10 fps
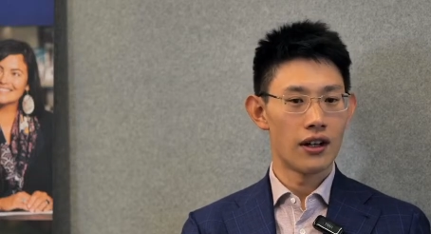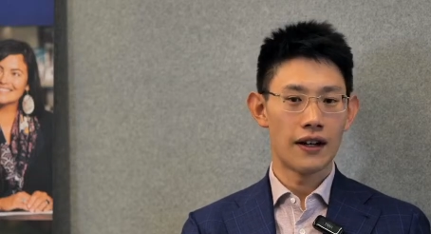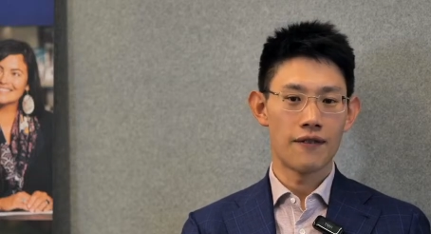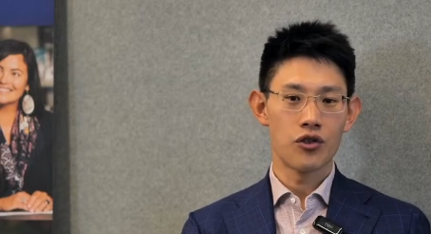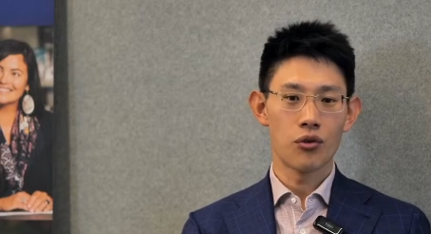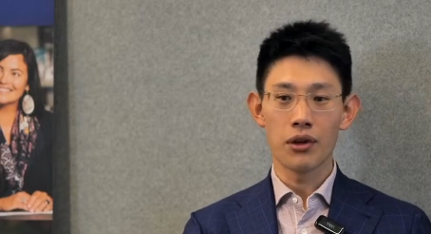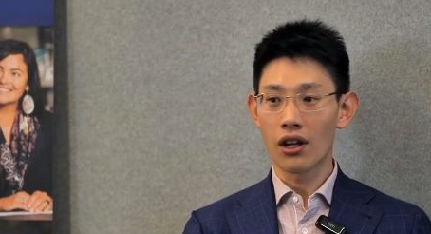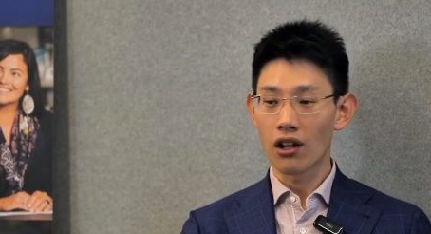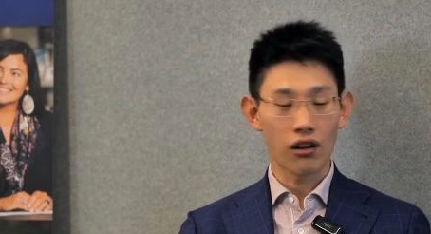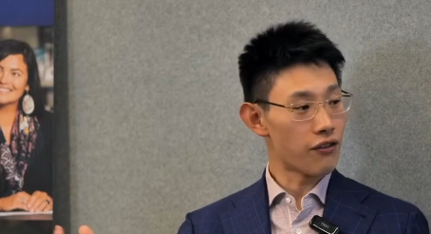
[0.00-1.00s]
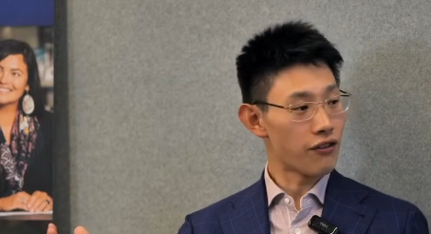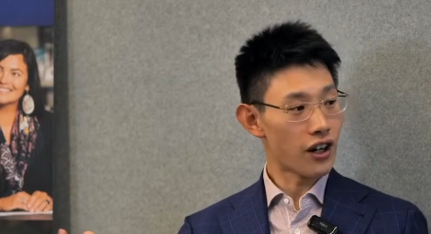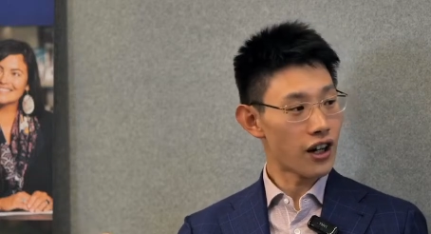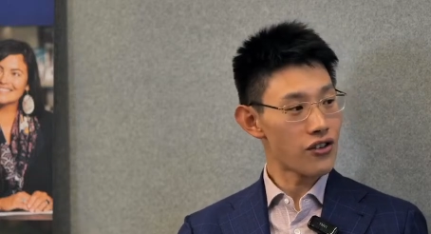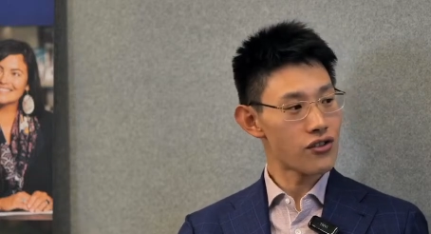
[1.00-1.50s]
Speaker 1: Um, you meet a lot of
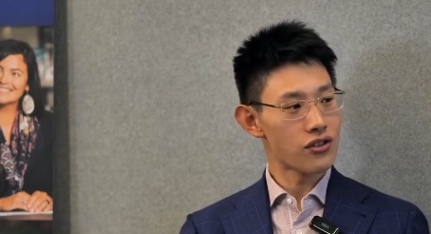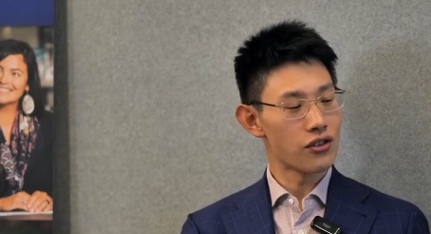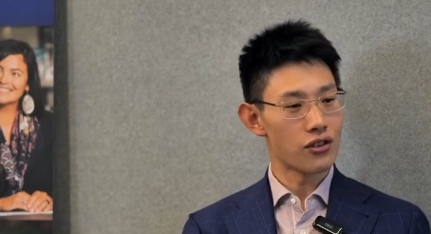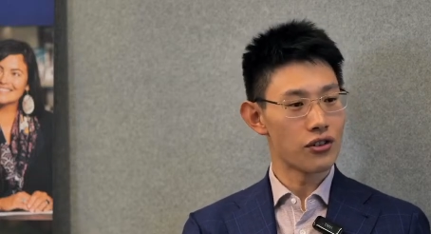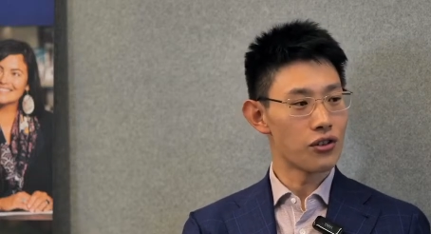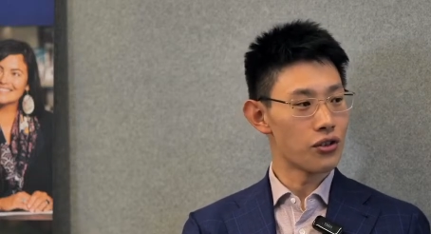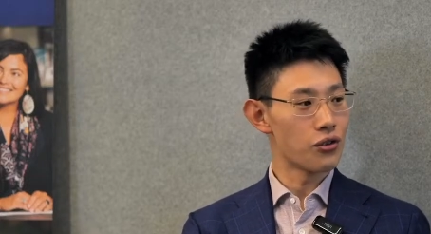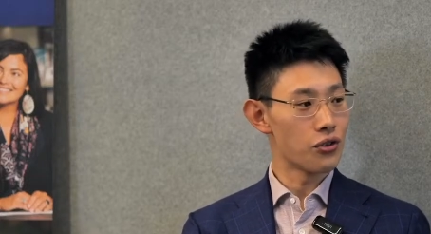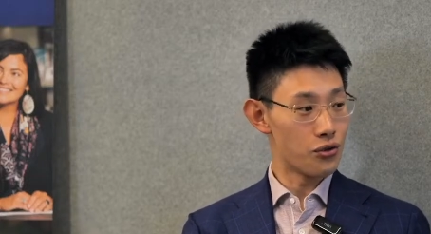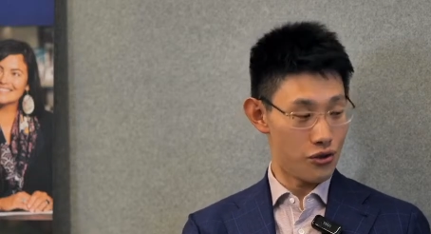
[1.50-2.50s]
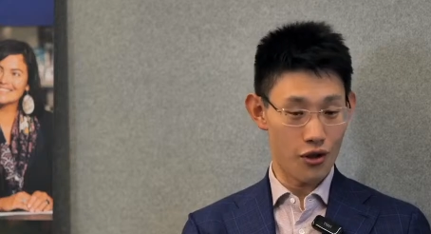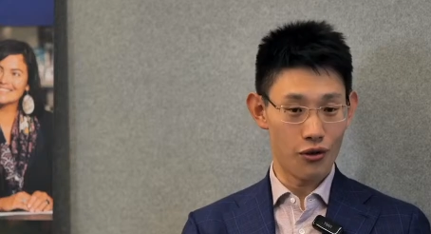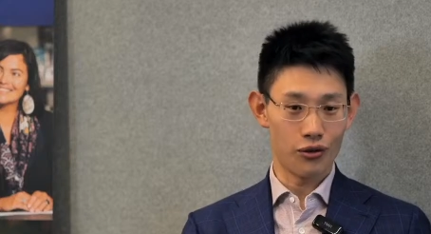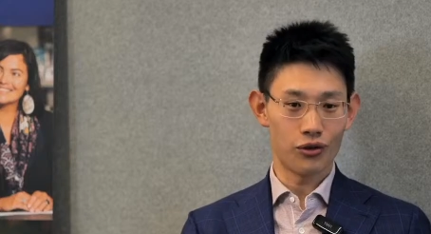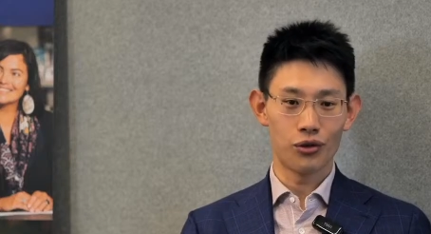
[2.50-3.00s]
friends. Yeah. You, you you
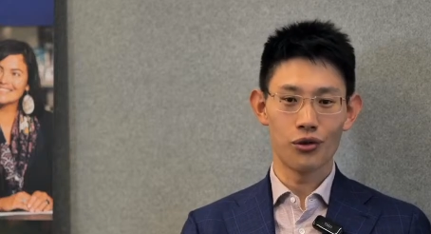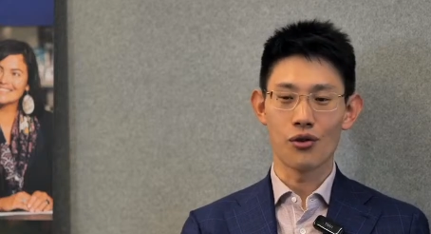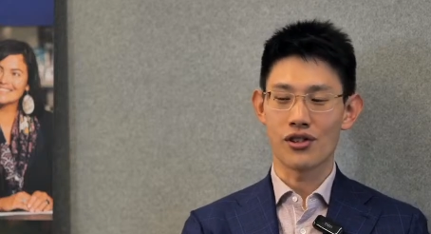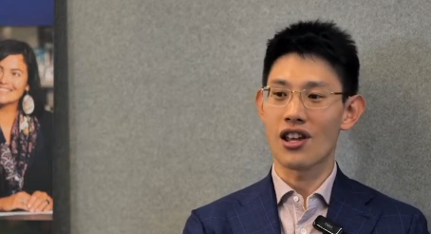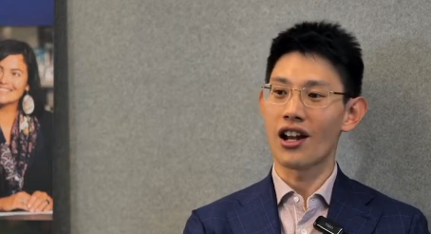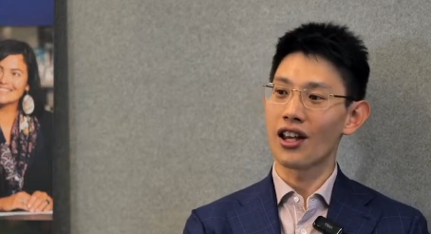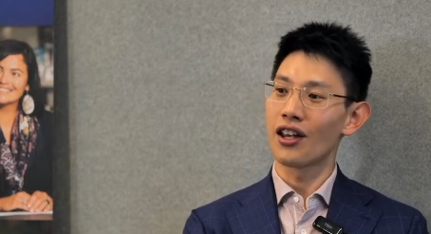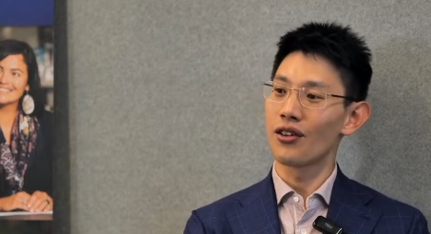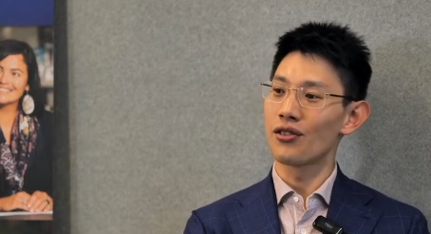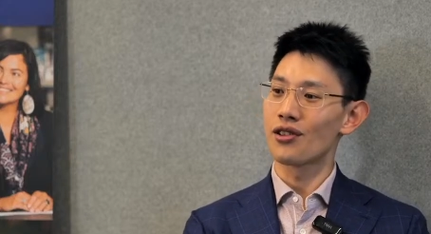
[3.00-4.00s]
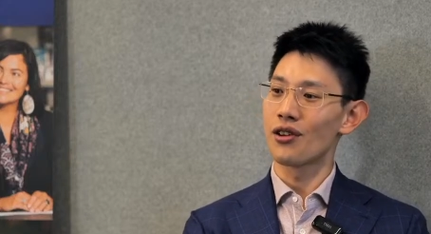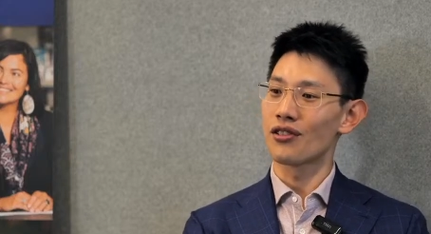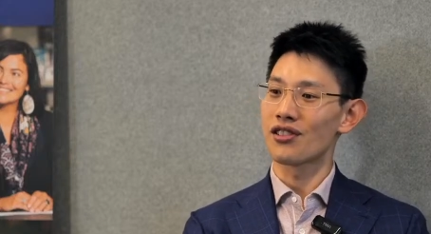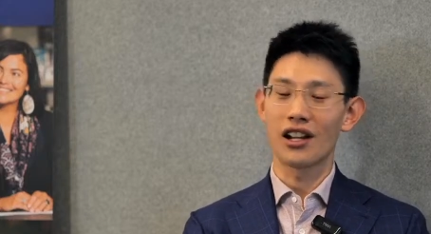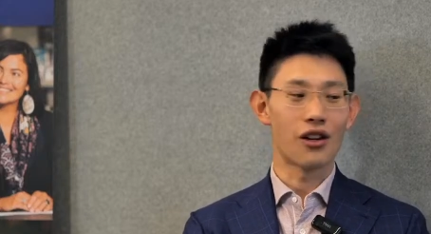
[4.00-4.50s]
still do your study. You still
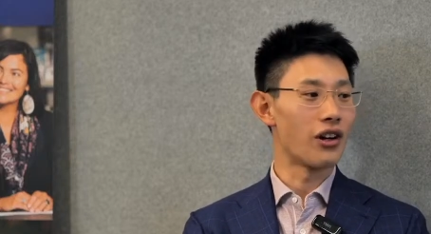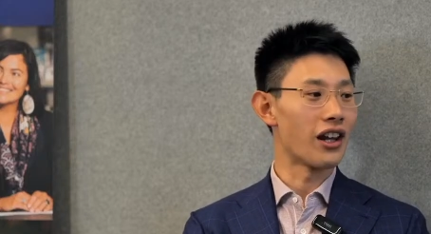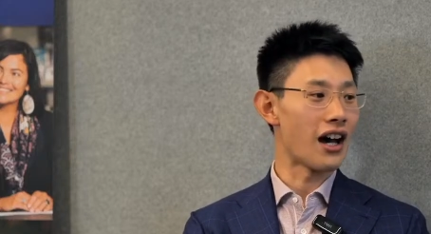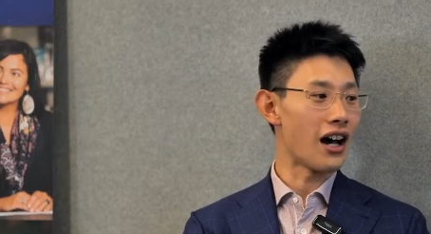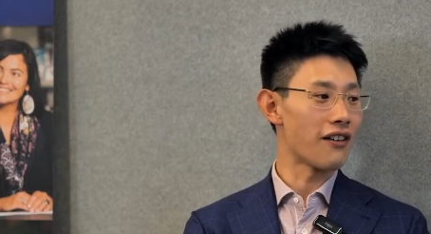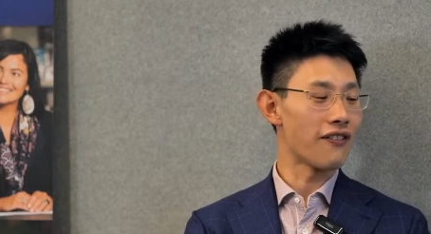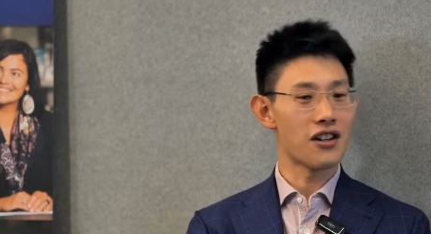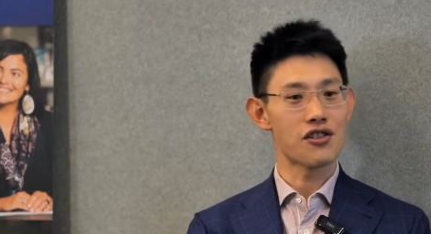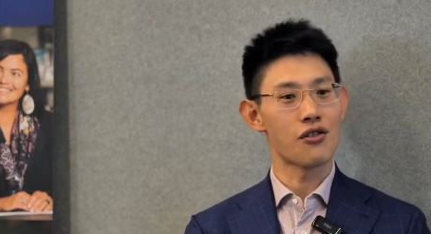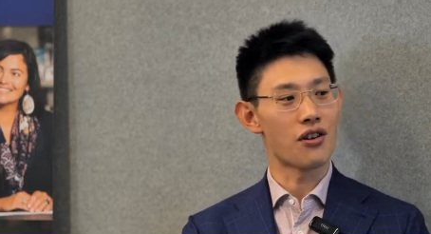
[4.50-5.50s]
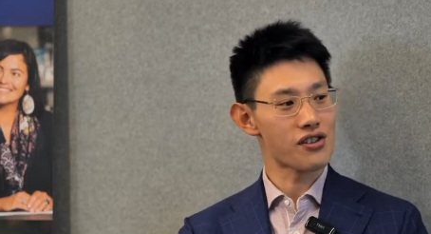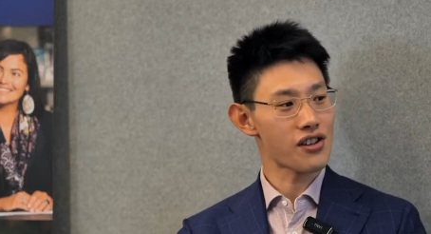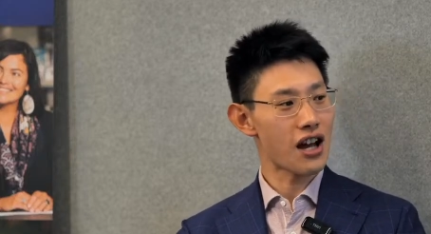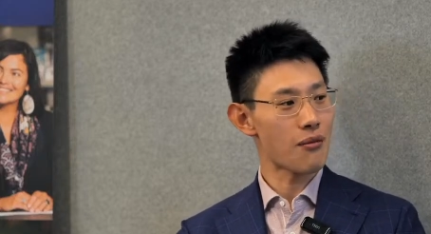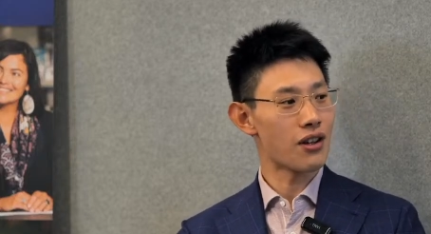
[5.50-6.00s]
study really hard to finish your
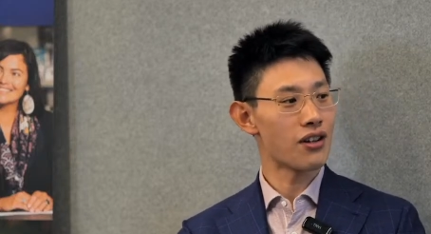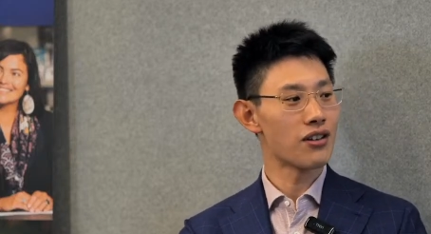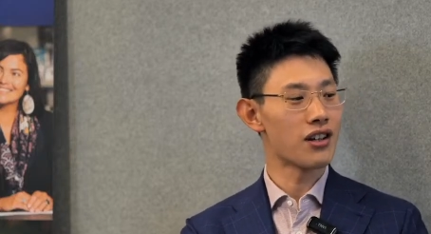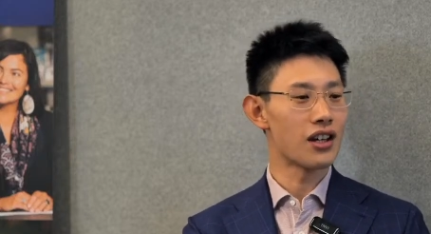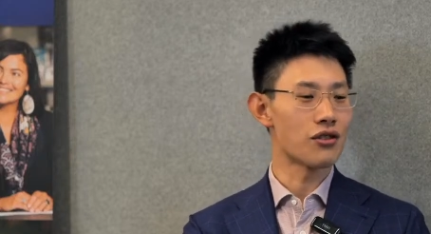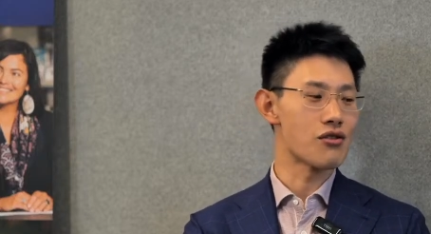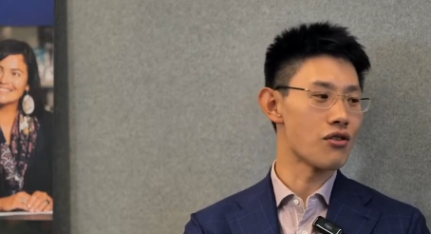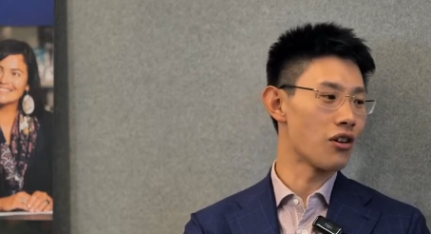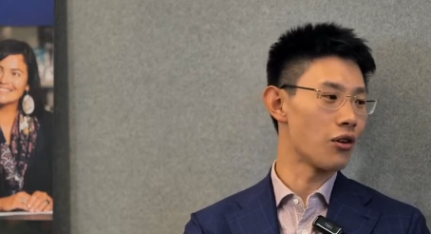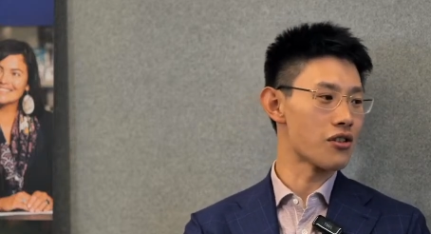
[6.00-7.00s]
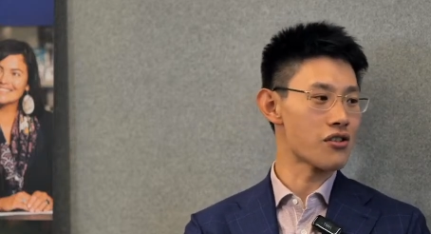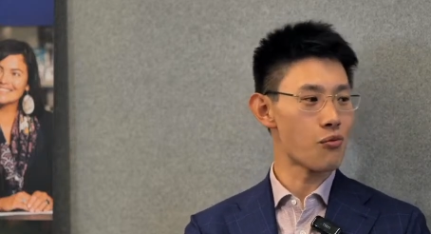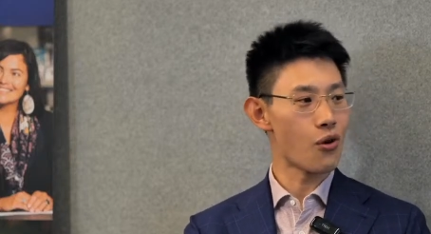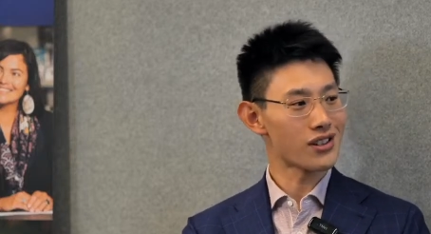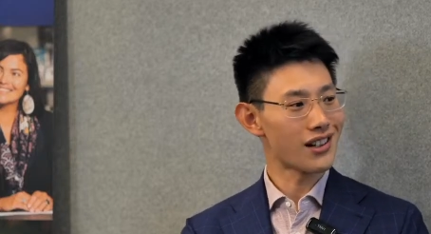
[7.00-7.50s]
assignment. You mm. get to mm-hmm. join all the
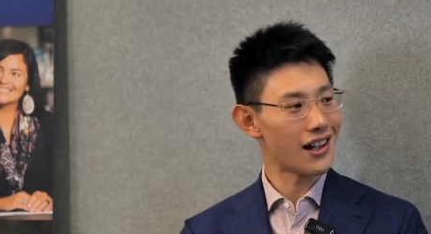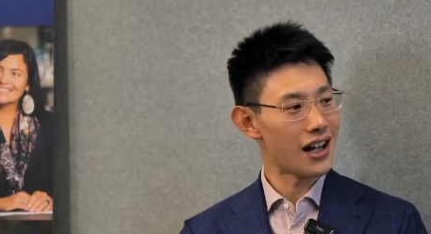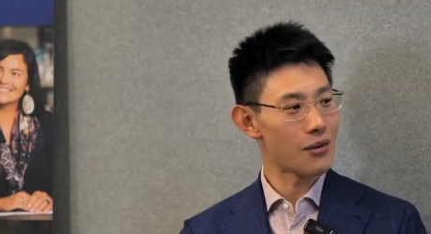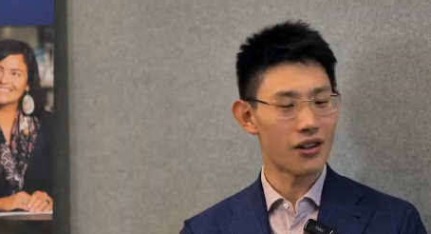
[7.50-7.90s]
sports club.